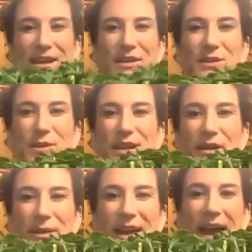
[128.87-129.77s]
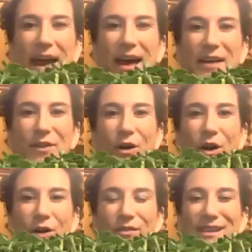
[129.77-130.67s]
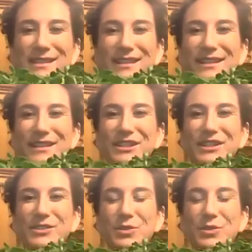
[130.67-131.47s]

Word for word: So here we have all of these delicious,